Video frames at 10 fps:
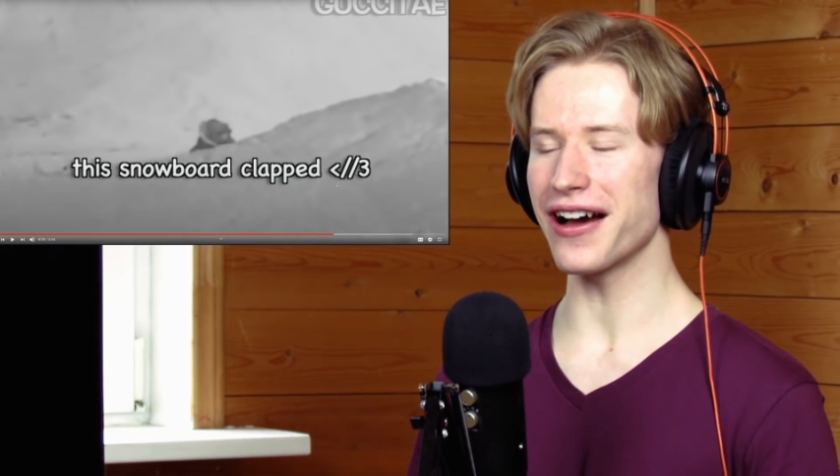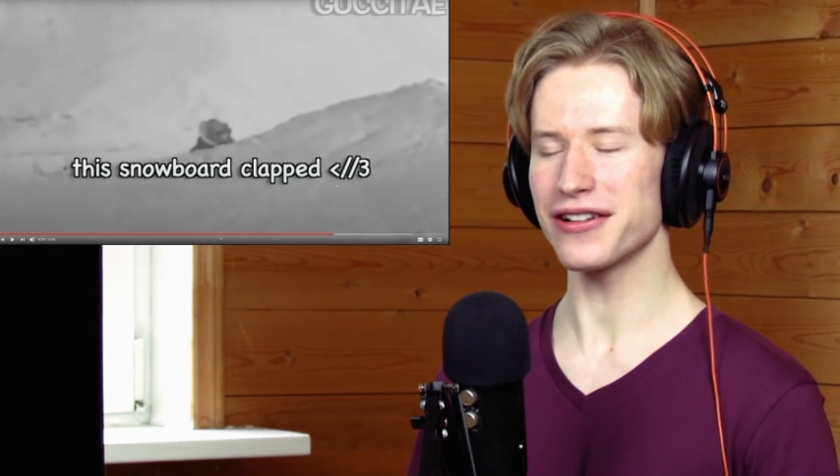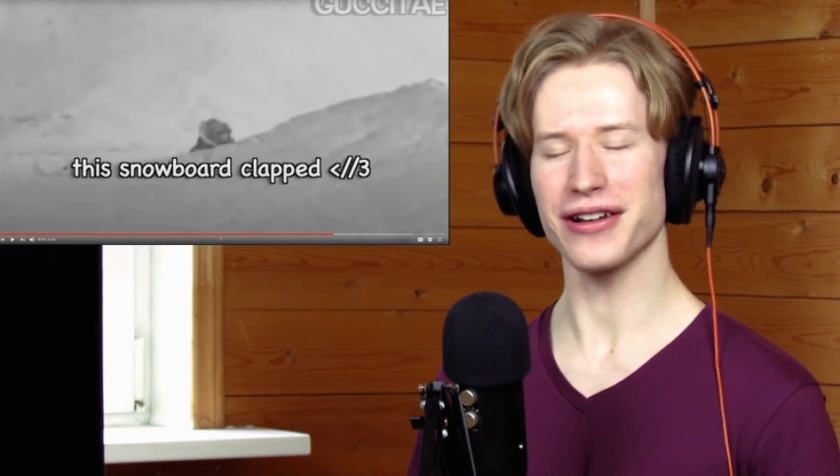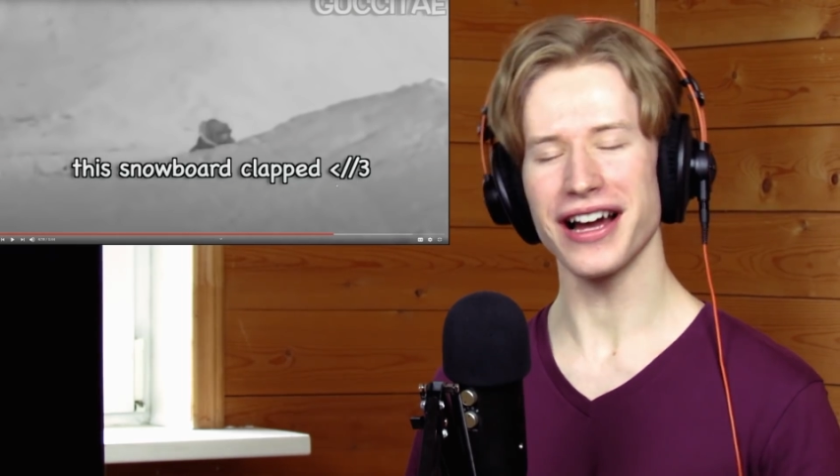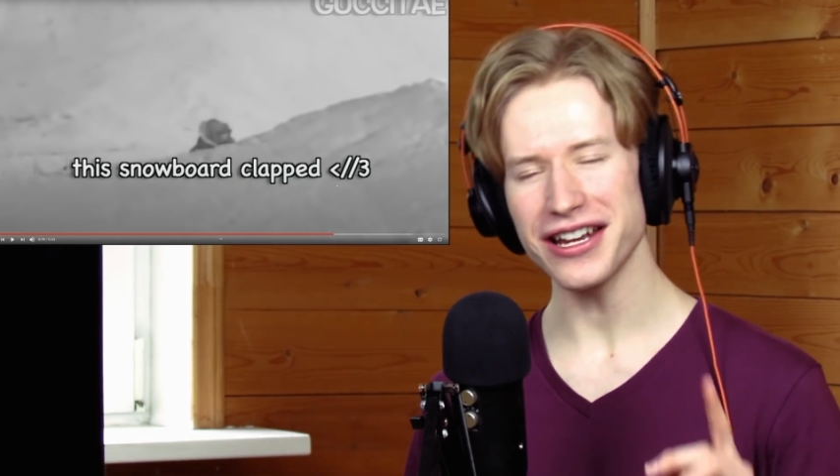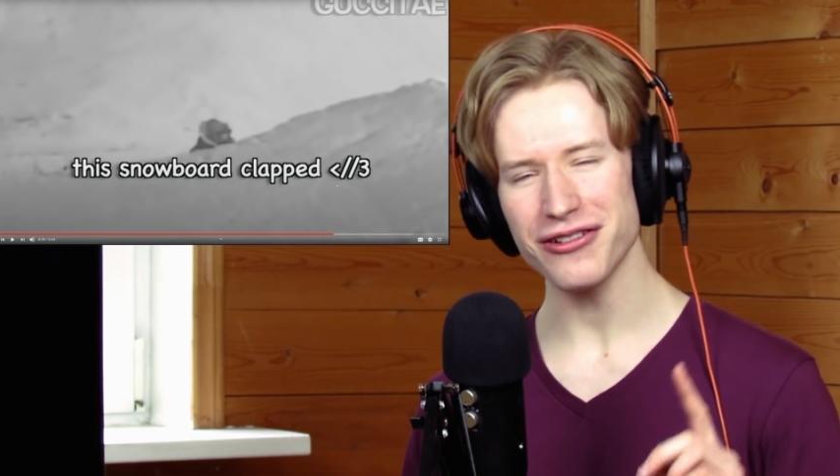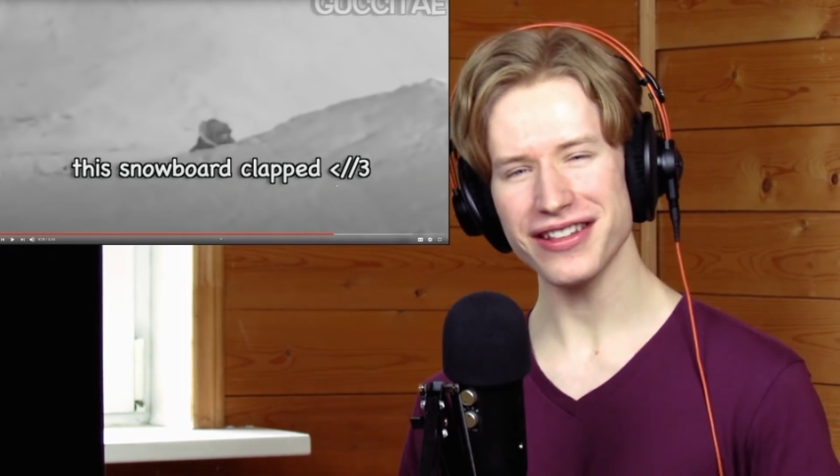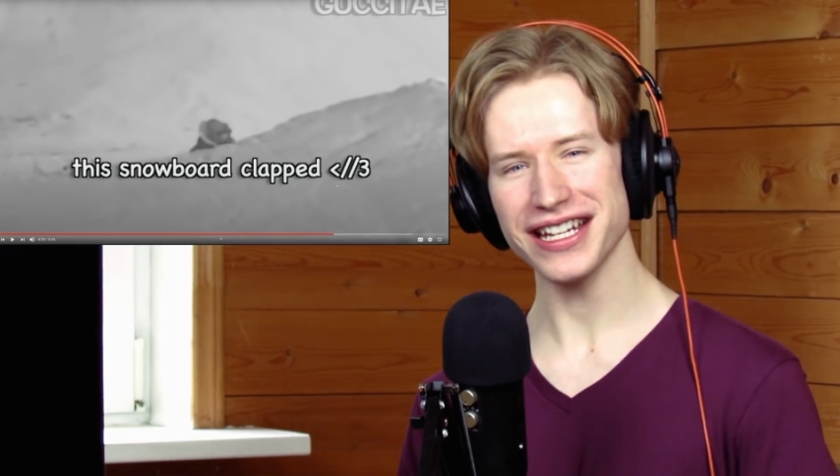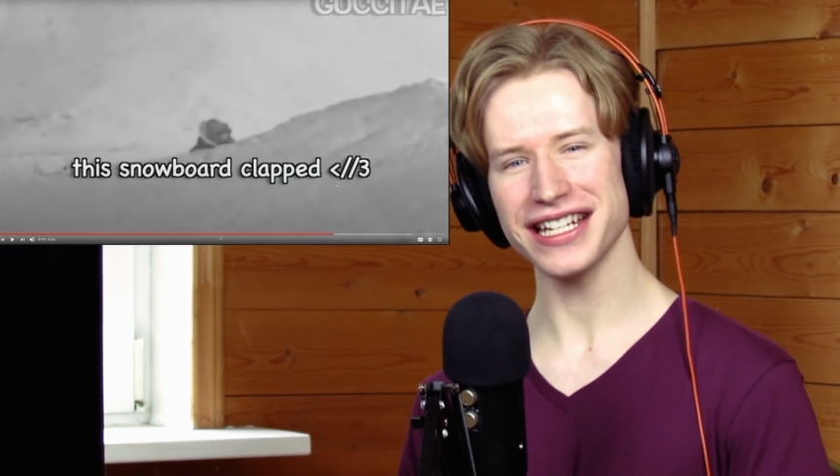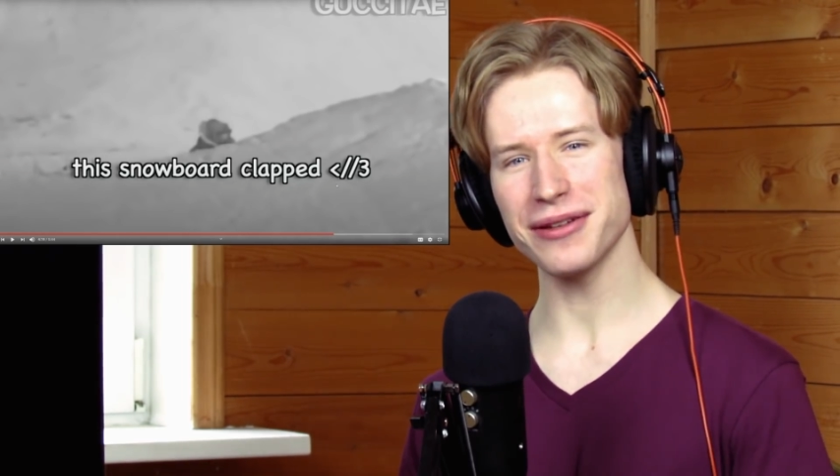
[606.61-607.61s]
I
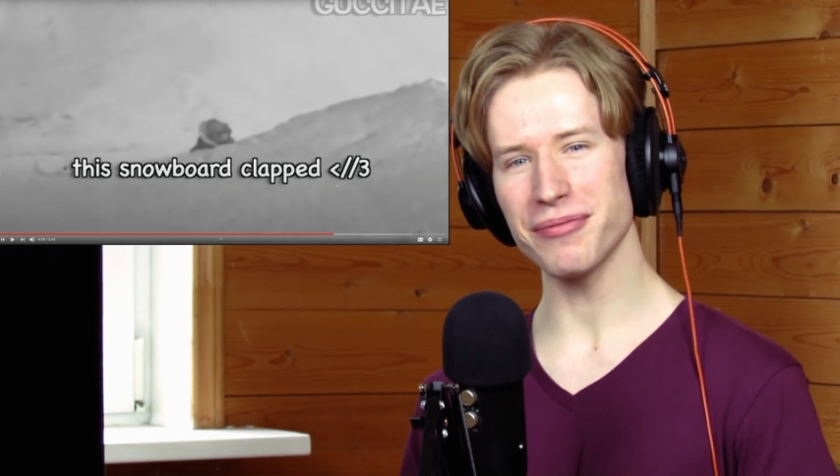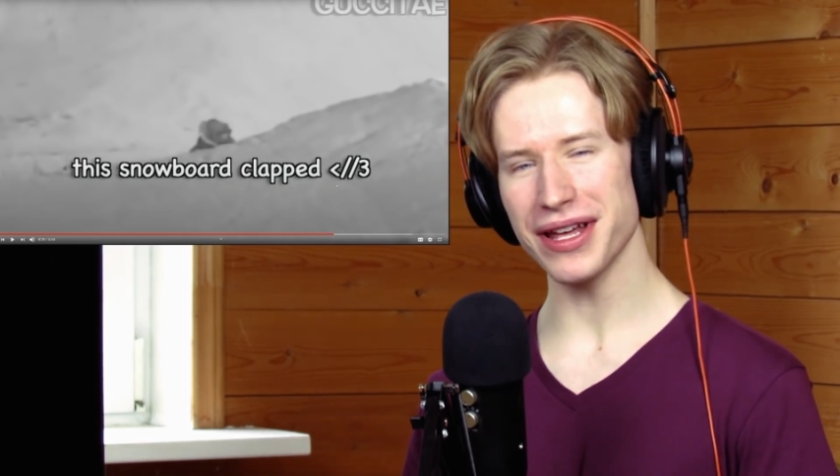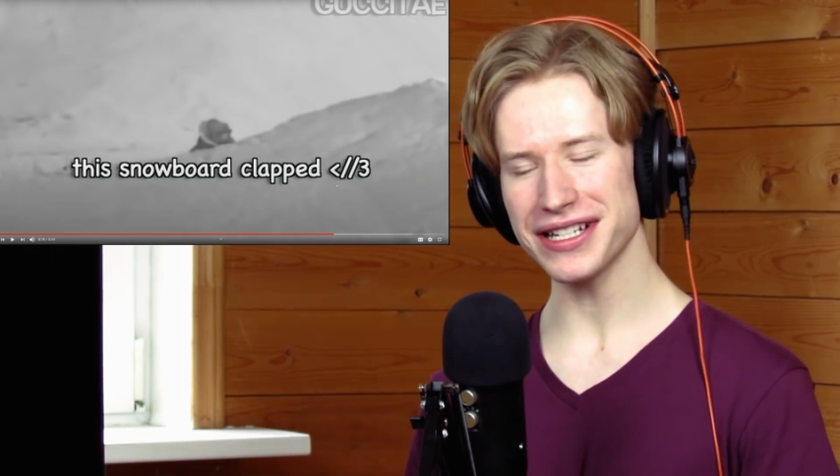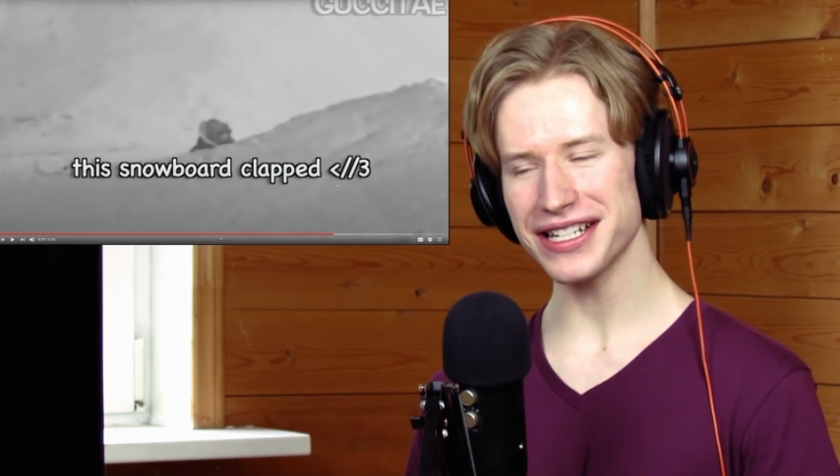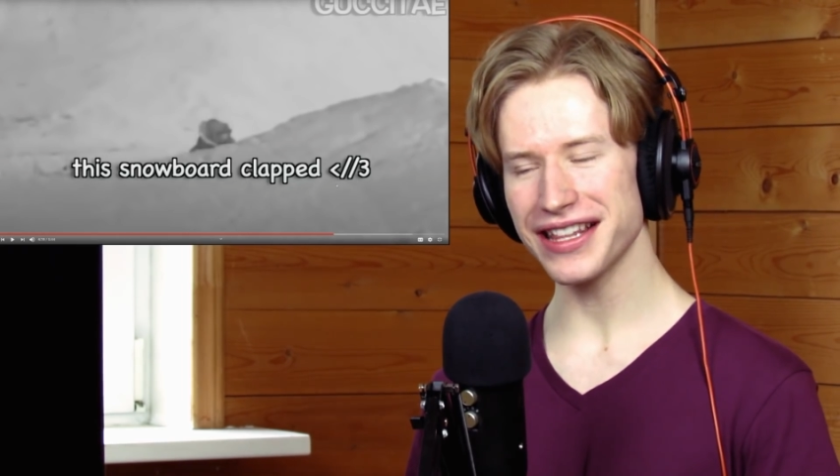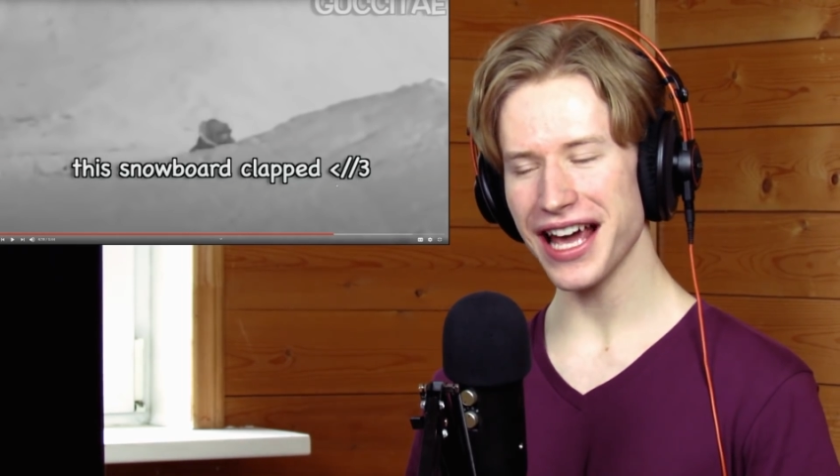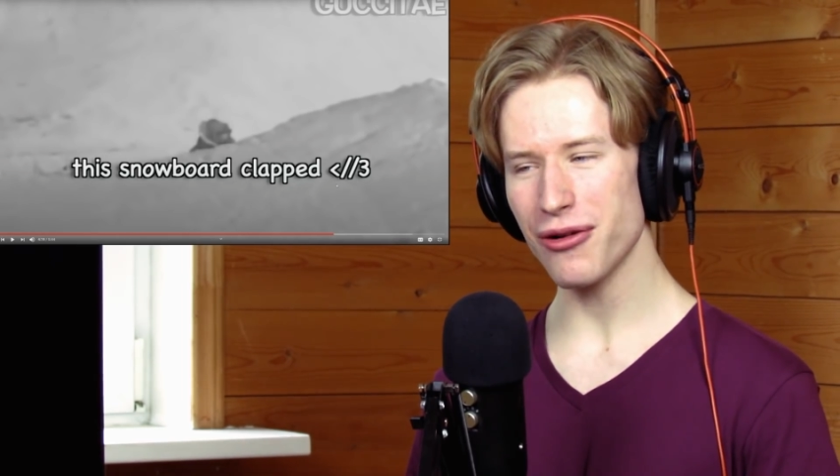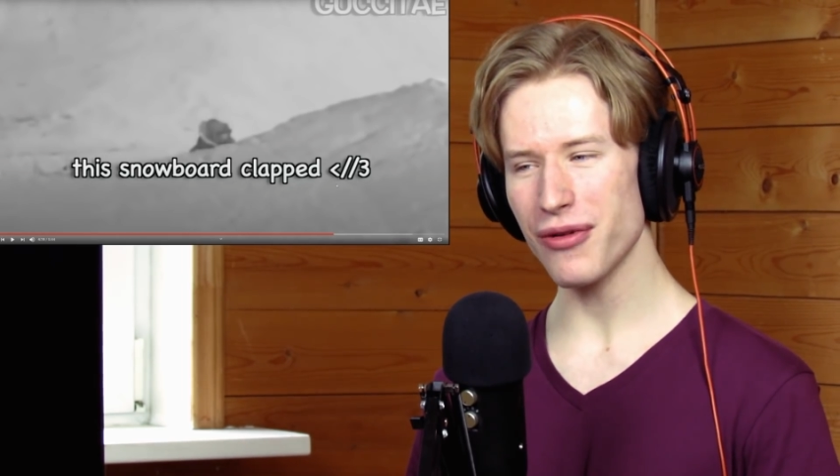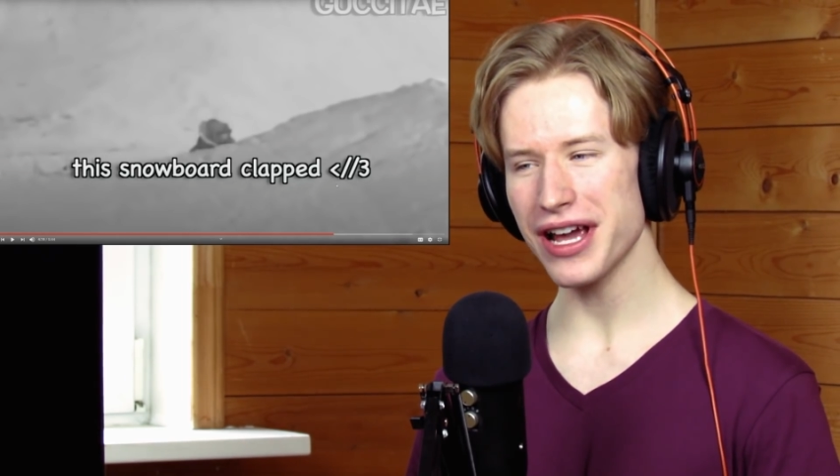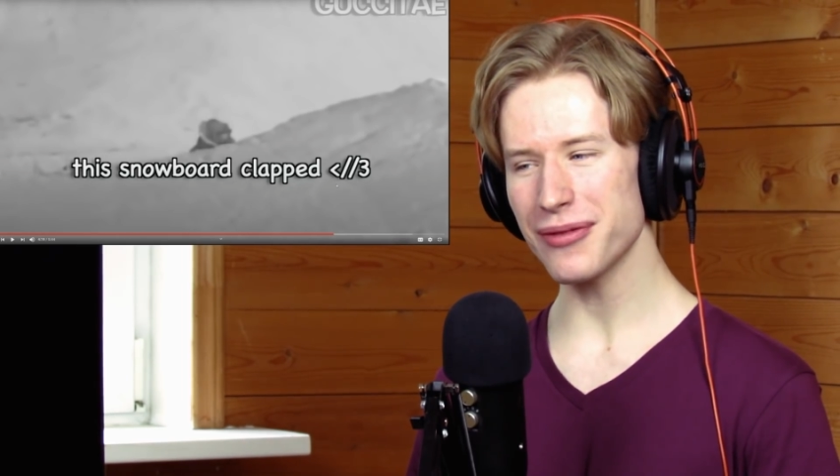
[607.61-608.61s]
don't think he meant it
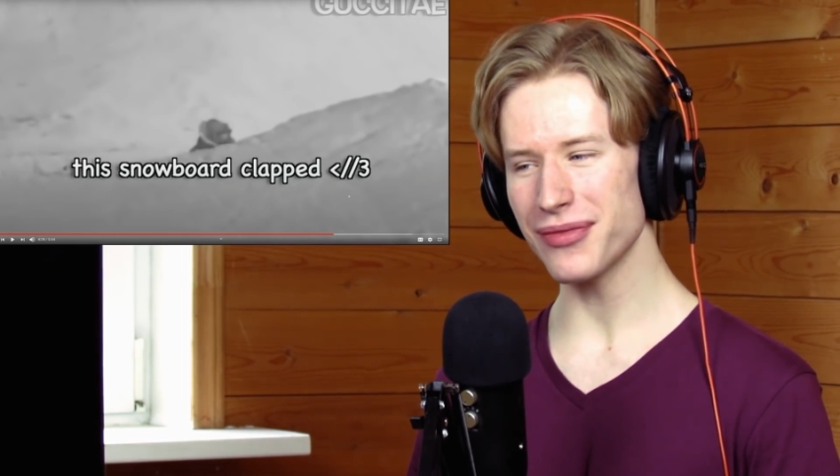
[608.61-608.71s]
that way,